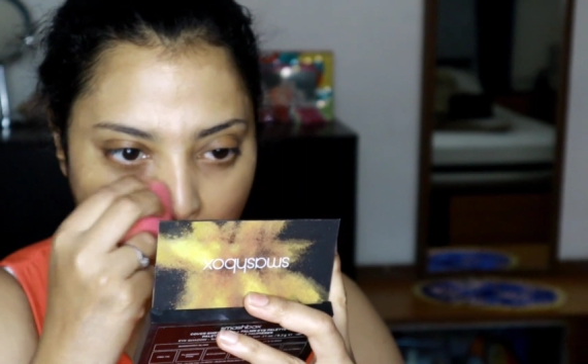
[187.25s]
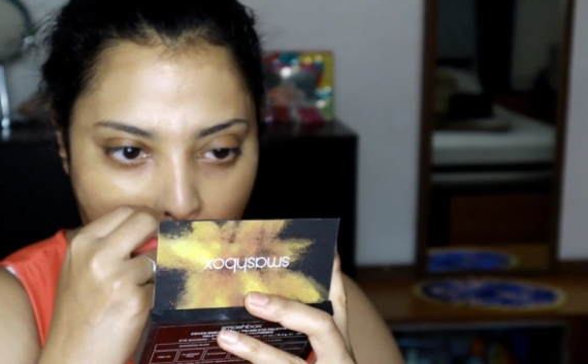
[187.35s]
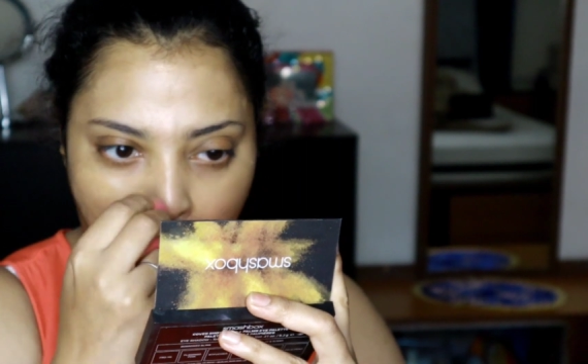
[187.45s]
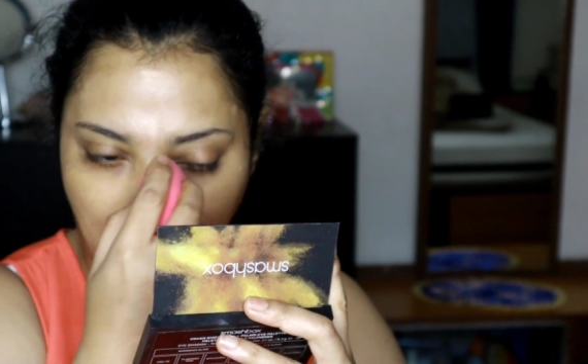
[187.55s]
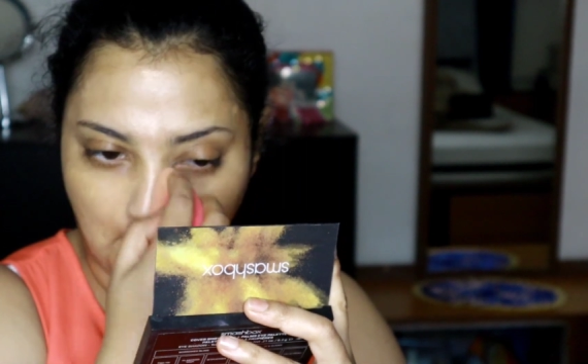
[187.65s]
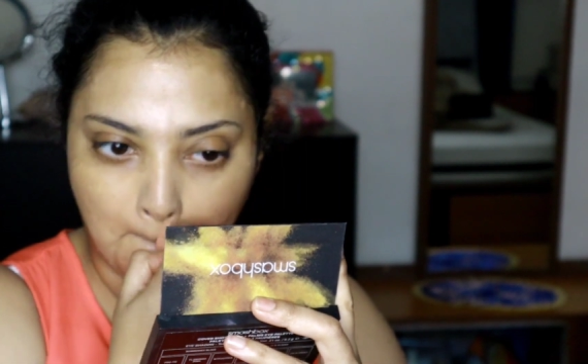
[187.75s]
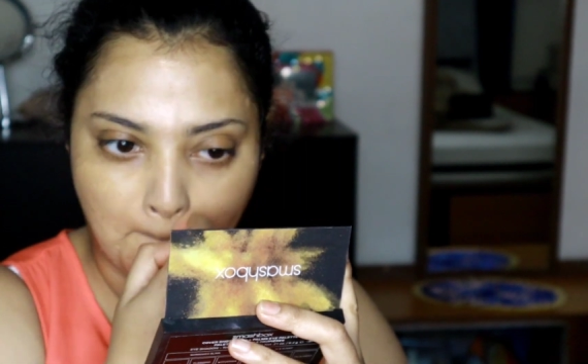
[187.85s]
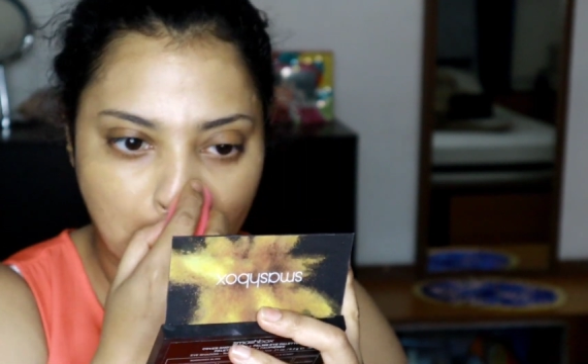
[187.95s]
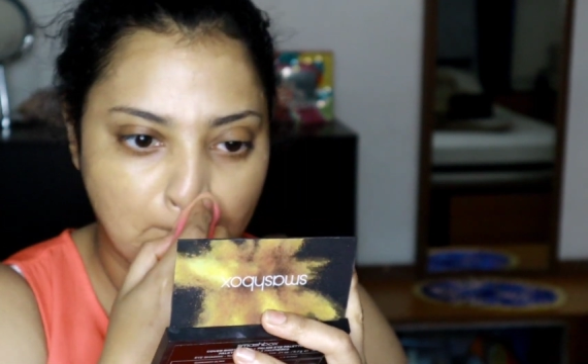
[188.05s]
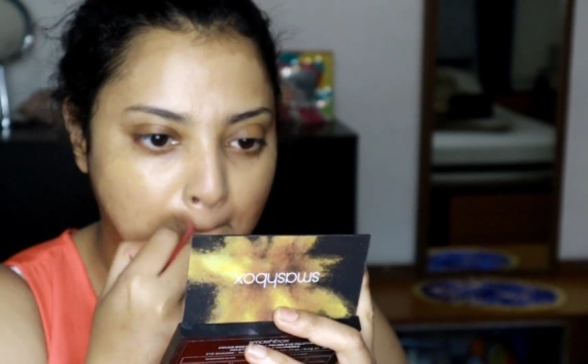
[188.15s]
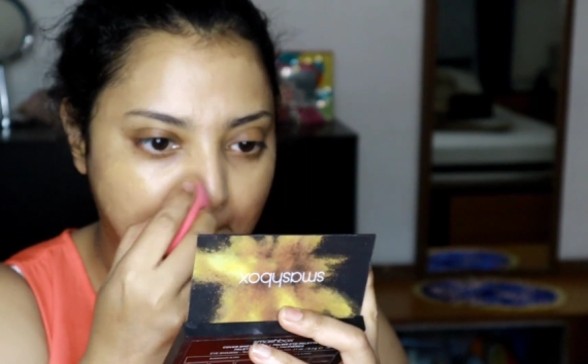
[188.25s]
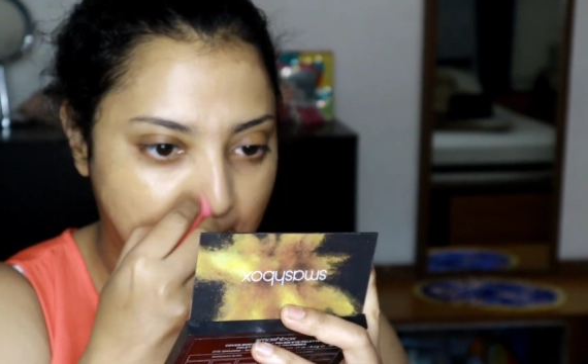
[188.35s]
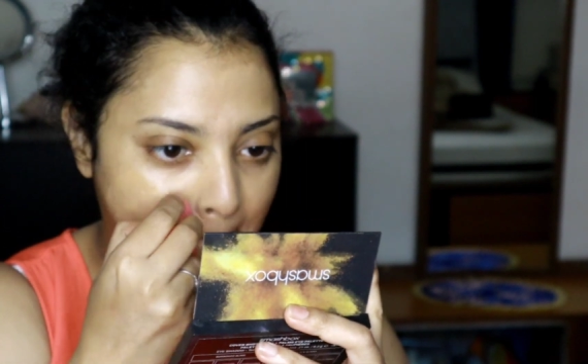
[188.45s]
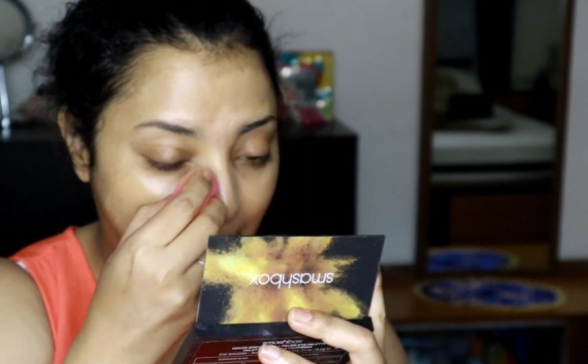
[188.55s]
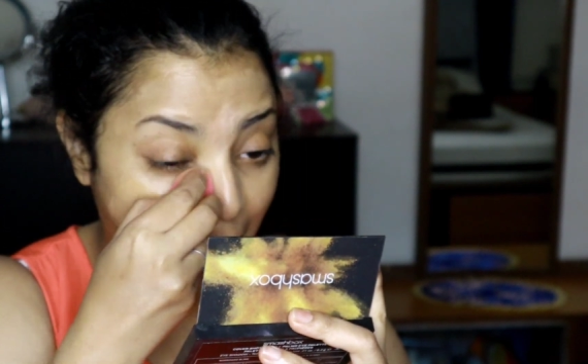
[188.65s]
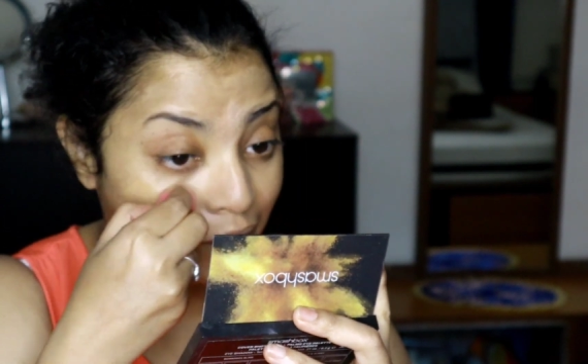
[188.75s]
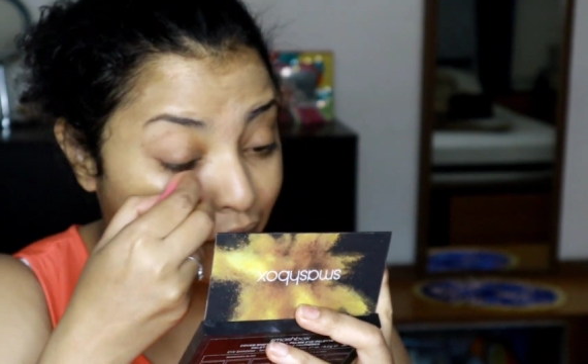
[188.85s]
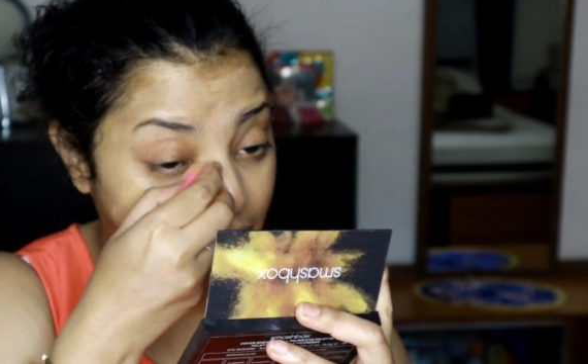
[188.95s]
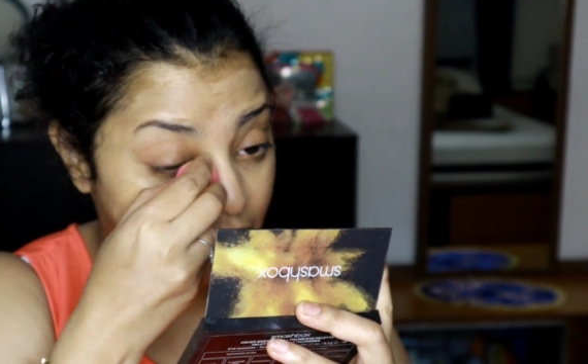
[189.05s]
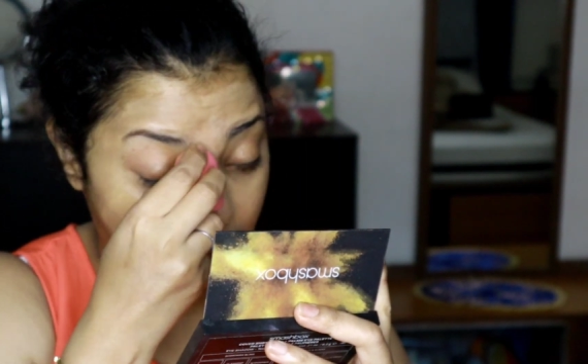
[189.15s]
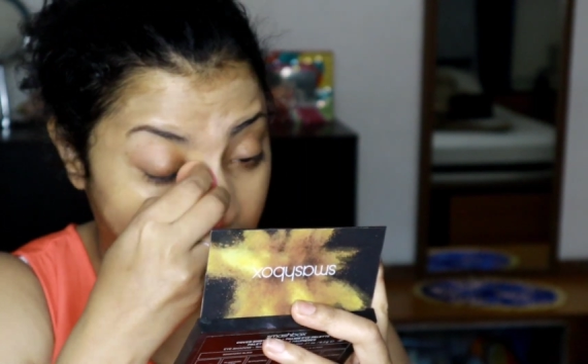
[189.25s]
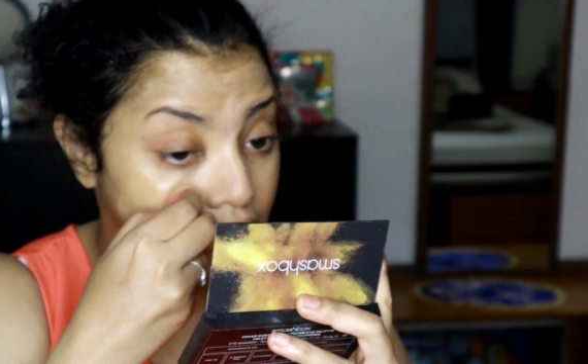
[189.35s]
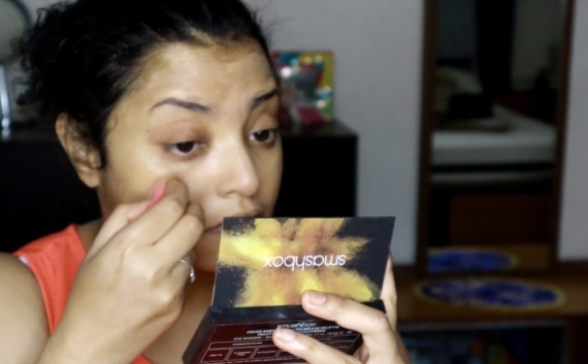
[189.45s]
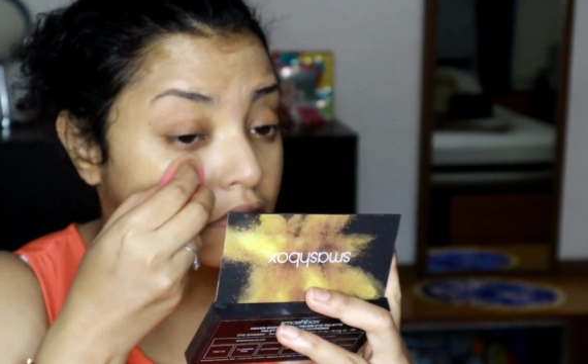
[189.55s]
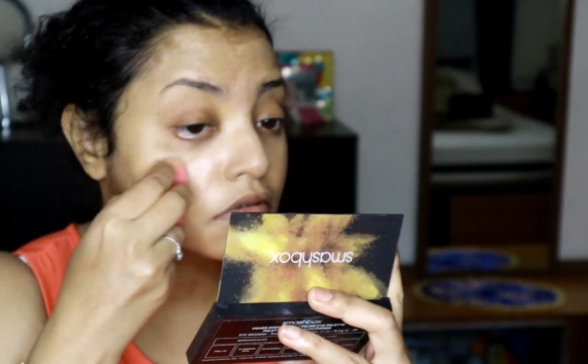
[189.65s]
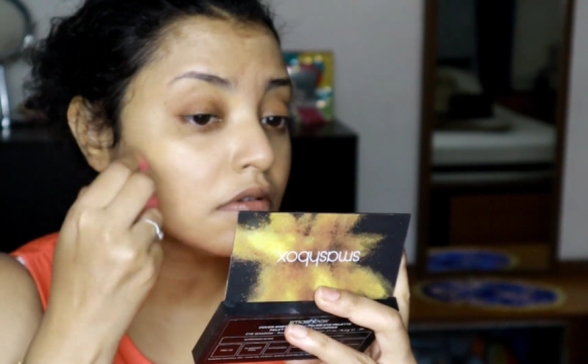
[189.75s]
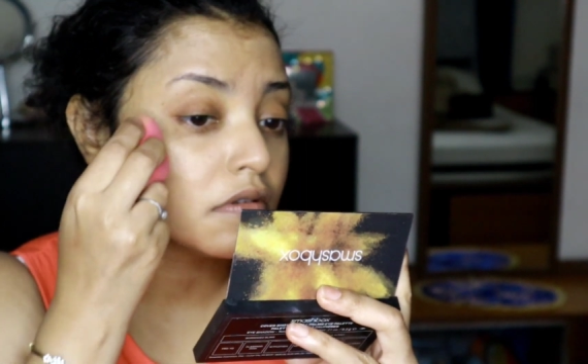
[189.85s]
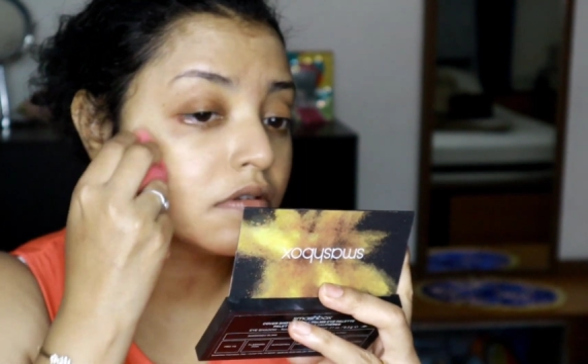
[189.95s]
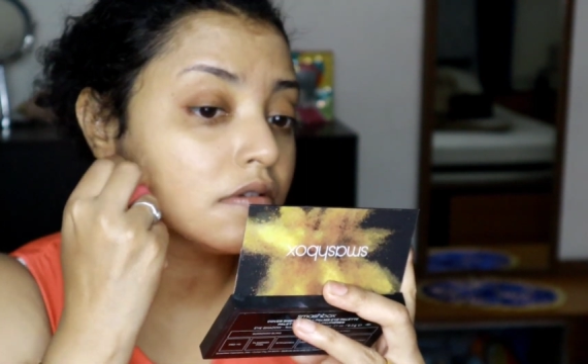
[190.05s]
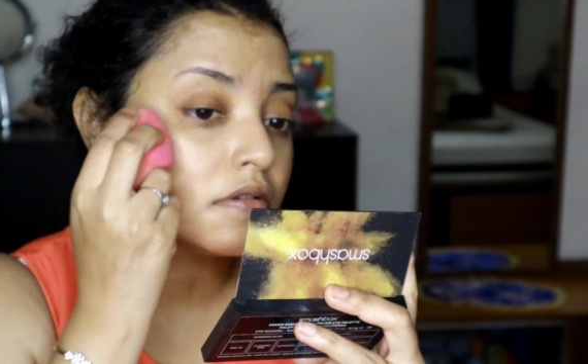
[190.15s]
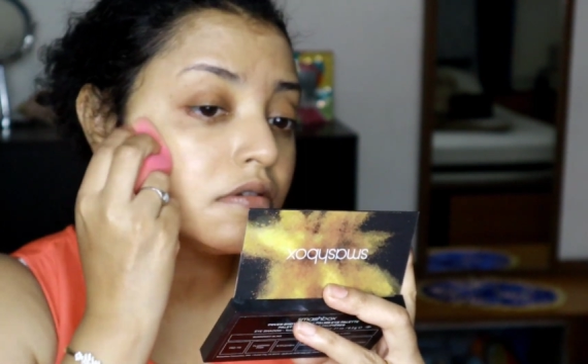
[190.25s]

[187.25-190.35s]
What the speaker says: Use this foundation once, you